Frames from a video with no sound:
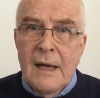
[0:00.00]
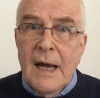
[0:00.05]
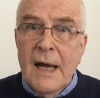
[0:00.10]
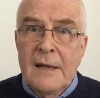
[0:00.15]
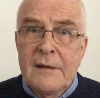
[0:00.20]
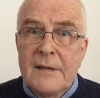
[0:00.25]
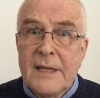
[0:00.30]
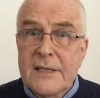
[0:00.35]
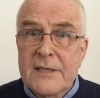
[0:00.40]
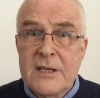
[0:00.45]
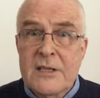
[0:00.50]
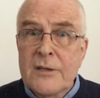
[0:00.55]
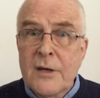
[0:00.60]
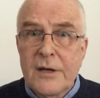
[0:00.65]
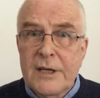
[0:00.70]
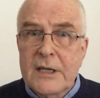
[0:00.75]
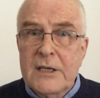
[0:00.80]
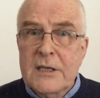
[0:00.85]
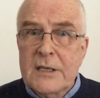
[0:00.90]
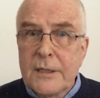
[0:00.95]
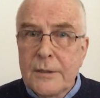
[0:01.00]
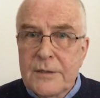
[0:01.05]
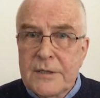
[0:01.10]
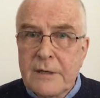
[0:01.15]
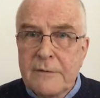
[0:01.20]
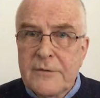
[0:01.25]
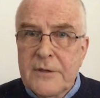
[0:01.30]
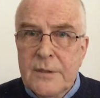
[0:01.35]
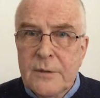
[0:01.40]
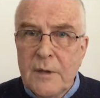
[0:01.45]
And this is not
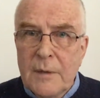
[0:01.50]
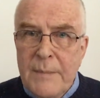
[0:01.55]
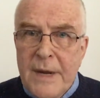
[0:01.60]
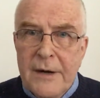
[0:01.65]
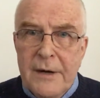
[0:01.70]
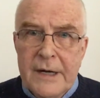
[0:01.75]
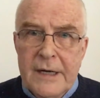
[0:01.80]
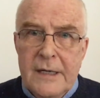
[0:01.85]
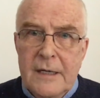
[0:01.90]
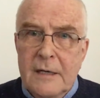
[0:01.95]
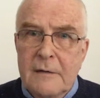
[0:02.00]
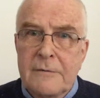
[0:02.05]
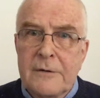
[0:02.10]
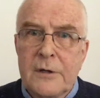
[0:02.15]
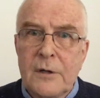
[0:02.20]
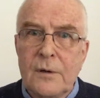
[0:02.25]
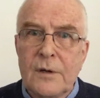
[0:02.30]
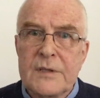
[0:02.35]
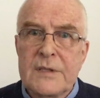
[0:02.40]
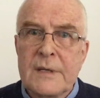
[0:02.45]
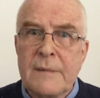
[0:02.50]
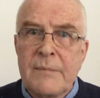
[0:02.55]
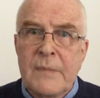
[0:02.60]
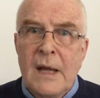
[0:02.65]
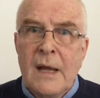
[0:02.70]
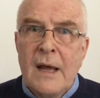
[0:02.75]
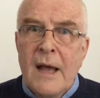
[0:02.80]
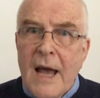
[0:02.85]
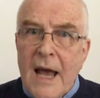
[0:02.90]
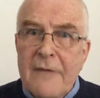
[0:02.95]
exclusive to America, of course.
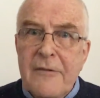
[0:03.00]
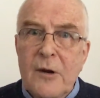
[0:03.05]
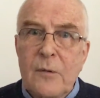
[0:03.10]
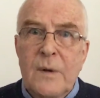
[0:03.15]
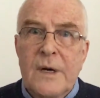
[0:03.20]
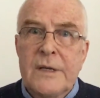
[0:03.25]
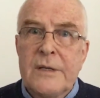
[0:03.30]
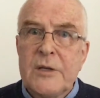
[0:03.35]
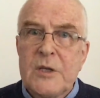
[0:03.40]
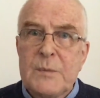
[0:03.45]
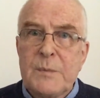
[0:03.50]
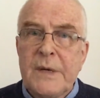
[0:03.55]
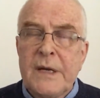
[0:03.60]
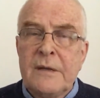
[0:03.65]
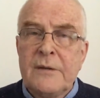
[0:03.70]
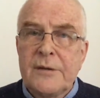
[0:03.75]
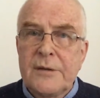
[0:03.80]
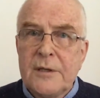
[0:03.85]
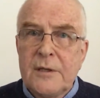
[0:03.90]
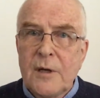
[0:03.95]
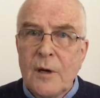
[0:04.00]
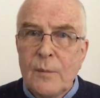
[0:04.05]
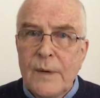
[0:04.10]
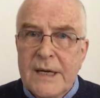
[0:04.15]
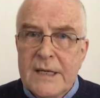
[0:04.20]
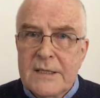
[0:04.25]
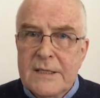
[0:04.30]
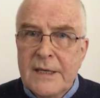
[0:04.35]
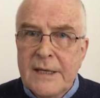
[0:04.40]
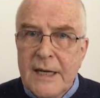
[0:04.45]
Everyone who's been through a
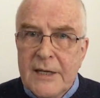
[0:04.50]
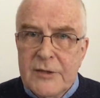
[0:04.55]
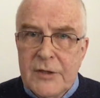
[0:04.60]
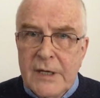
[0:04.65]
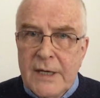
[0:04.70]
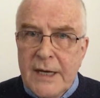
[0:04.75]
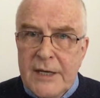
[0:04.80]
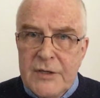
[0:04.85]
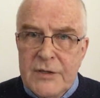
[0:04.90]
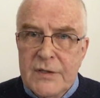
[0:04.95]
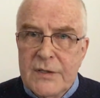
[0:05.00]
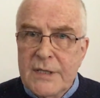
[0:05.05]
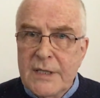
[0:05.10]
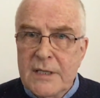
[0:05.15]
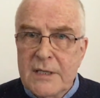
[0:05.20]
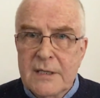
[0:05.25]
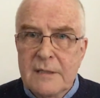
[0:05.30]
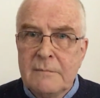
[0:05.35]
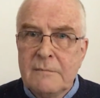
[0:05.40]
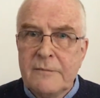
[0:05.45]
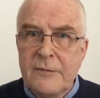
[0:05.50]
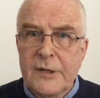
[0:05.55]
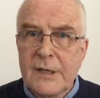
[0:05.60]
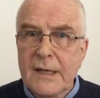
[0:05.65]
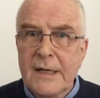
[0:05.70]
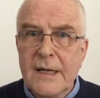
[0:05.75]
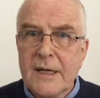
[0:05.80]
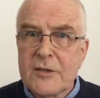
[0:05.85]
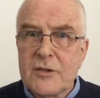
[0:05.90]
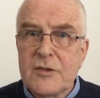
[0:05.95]
Western education system for
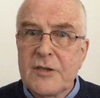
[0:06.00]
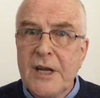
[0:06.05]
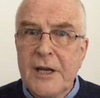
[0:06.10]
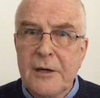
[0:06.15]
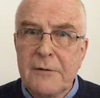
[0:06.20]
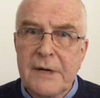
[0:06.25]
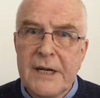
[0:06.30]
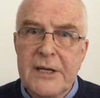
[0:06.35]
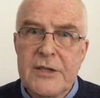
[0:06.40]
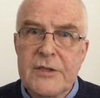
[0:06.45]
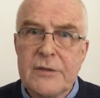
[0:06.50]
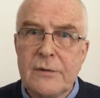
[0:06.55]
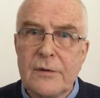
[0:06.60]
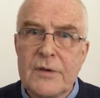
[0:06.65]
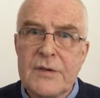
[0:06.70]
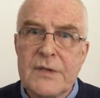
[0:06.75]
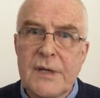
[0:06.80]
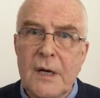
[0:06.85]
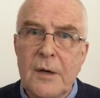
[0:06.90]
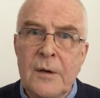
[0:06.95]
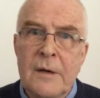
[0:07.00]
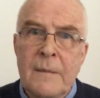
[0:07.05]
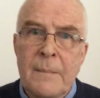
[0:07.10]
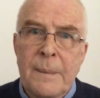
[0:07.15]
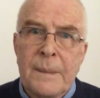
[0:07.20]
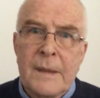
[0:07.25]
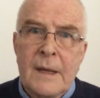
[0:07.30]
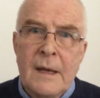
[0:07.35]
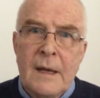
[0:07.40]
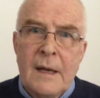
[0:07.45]
the last generation or so
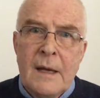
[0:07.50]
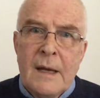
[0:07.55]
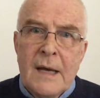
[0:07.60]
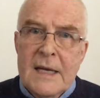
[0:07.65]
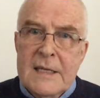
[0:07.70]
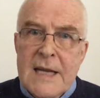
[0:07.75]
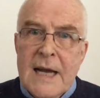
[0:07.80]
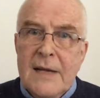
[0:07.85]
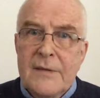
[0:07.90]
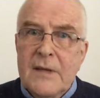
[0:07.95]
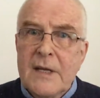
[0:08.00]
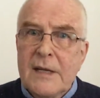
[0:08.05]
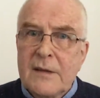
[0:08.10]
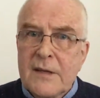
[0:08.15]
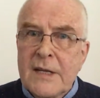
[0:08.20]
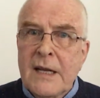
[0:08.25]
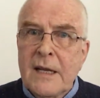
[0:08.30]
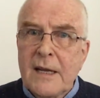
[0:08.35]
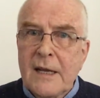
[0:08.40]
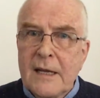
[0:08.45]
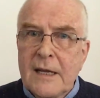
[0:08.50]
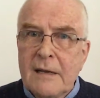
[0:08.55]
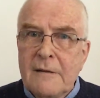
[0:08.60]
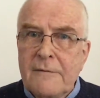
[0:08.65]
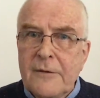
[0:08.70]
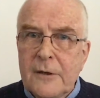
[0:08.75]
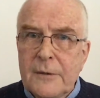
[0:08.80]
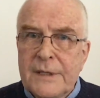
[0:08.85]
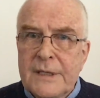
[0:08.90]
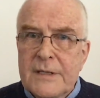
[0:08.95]
has had their thinking
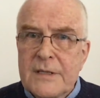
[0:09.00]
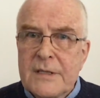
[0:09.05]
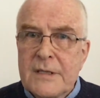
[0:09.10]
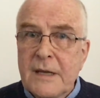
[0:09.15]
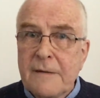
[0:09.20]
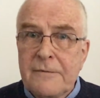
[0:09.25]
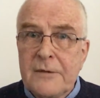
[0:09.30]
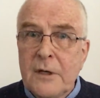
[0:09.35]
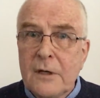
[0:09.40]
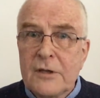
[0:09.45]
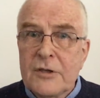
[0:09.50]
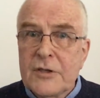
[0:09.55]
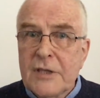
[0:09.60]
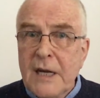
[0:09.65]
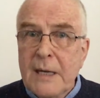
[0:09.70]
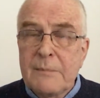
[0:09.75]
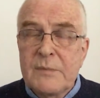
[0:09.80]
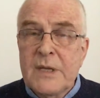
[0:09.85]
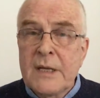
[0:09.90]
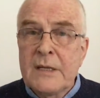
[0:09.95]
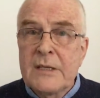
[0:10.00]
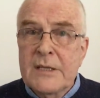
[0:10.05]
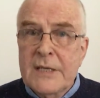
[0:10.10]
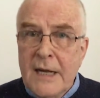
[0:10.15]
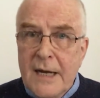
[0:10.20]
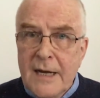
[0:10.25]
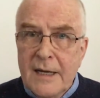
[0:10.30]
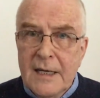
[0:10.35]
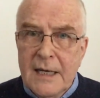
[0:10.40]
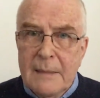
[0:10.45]
influenced, if not shaped
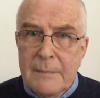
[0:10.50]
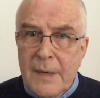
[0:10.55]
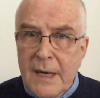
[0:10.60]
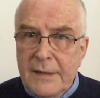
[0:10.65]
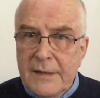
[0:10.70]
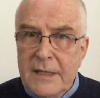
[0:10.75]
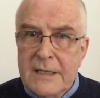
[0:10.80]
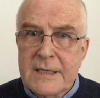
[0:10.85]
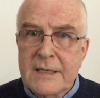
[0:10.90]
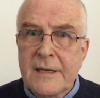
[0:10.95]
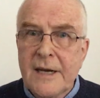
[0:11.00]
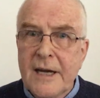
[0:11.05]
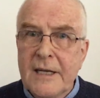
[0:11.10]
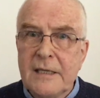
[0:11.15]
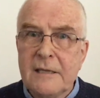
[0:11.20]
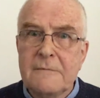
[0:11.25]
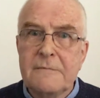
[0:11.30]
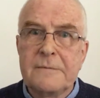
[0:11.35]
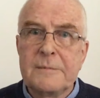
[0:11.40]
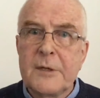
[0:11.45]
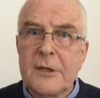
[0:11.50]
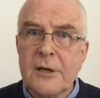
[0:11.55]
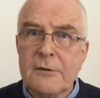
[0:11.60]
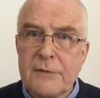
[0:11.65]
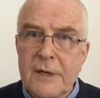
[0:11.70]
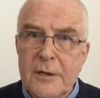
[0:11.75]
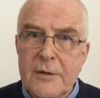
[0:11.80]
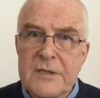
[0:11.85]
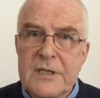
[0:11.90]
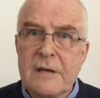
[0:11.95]
entirely, by this kind of
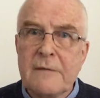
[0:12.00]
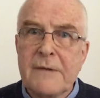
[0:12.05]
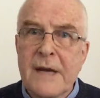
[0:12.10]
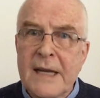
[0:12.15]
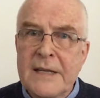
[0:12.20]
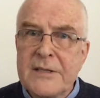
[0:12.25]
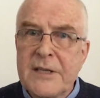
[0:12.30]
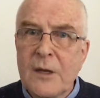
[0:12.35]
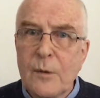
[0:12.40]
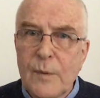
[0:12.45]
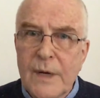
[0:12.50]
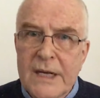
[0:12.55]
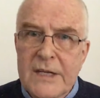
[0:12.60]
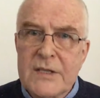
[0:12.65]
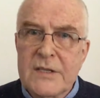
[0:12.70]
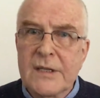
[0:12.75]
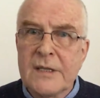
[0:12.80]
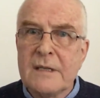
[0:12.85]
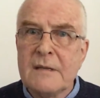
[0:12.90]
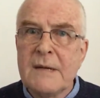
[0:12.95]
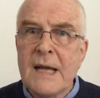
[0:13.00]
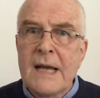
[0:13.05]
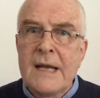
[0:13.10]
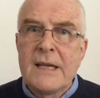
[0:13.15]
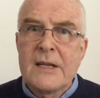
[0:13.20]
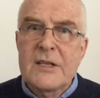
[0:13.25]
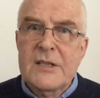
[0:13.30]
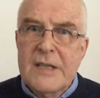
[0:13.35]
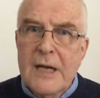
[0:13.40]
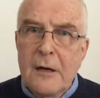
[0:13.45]
corrosive anti-Western,
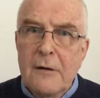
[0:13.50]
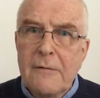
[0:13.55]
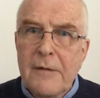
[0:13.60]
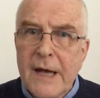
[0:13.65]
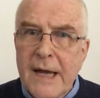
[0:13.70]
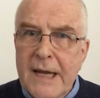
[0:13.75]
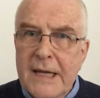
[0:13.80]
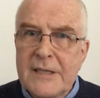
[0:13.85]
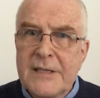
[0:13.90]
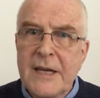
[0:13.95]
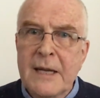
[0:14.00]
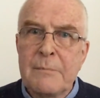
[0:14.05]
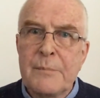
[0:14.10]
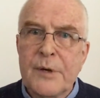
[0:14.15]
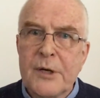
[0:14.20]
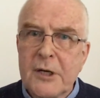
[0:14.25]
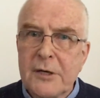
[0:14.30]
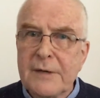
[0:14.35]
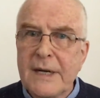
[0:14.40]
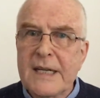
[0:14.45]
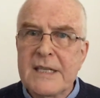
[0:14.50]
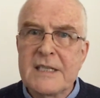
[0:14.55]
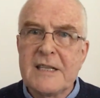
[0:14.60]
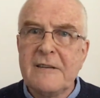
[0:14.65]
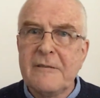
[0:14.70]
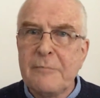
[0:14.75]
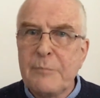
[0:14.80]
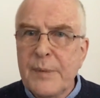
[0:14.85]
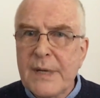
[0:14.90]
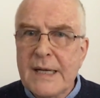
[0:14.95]
self-hating,
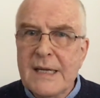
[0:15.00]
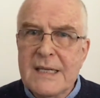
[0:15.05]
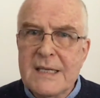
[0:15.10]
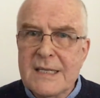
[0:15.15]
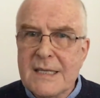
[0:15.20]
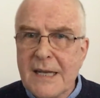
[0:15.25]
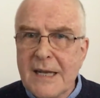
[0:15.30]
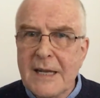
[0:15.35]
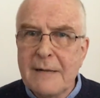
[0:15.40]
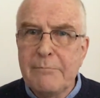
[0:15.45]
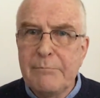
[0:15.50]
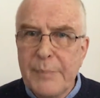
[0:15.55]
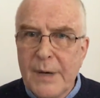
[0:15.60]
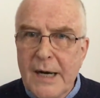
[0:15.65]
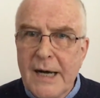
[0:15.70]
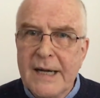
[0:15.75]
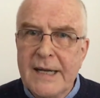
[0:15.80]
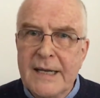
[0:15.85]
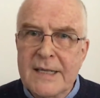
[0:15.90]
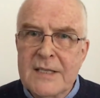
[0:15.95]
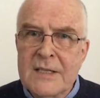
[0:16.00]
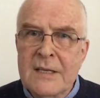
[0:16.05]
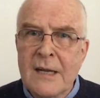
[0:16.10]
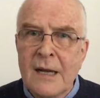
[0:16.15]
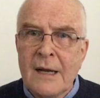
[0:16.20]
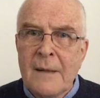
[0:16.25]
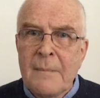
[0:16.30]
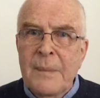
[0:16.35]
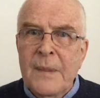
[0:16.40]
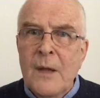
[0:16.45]
progressive PC bias,
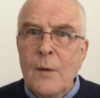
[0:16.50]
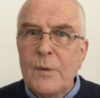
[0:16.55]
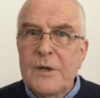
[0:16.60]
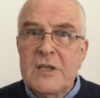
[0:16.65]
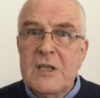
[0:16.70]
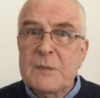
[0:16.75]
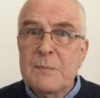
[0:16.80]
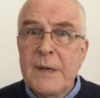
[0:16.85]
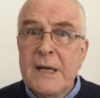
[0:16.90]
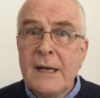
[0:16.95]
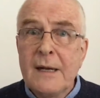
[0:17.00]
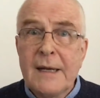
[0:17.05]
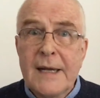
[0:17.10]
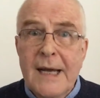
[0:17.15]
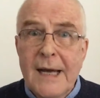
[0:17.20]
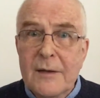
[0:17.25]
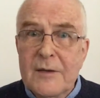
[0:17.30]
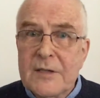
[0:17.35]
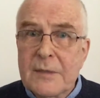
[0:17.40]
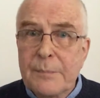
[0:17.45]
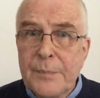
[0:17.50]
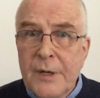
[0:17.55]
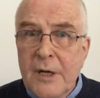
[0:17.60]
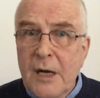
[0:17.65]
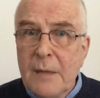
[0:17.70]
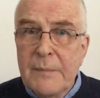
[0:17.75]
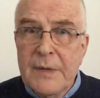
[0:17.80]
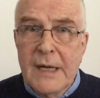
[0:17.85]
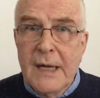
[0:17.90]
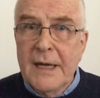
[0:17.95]
which has been allowed to
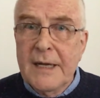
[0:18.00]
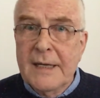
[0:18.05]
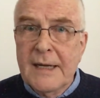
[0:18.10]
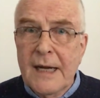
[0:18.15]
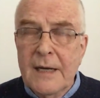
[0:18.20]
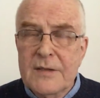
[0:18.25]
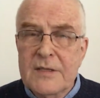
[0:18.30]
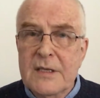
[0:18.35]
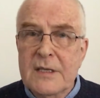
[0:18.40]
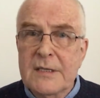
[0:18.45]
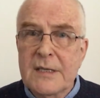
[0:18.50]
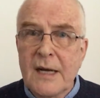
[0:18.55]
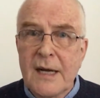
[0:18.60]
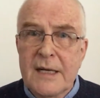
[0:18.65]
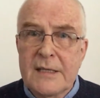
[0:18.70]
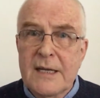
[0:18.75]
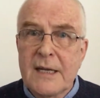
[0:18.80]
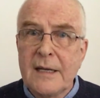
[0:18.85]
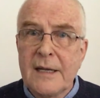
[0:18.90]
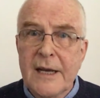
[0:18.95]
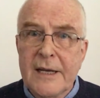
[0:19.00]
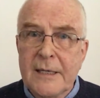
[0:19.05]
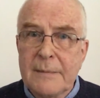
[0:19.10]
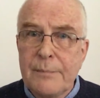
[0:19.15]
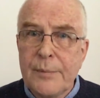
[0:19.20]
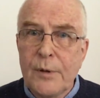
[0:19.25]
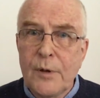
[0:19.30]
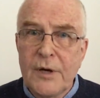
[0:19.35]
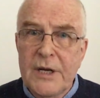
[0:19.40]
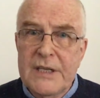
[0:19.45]
permeate our society like a
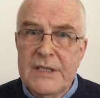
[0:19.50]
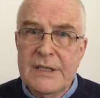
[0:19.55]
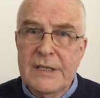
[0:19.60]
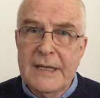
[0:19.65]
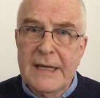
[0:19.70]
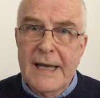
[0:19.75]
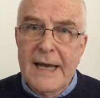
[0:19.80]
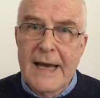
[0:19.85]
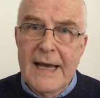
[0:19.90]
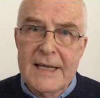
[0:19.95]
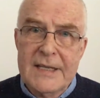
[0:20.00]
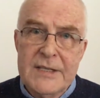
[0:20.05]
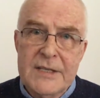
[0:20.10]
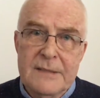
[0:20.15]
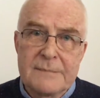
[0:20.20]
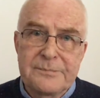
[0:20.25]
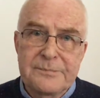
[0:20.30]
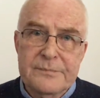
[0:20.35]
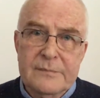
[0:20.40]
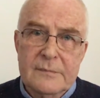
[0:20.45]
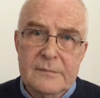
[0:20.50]
poison gas.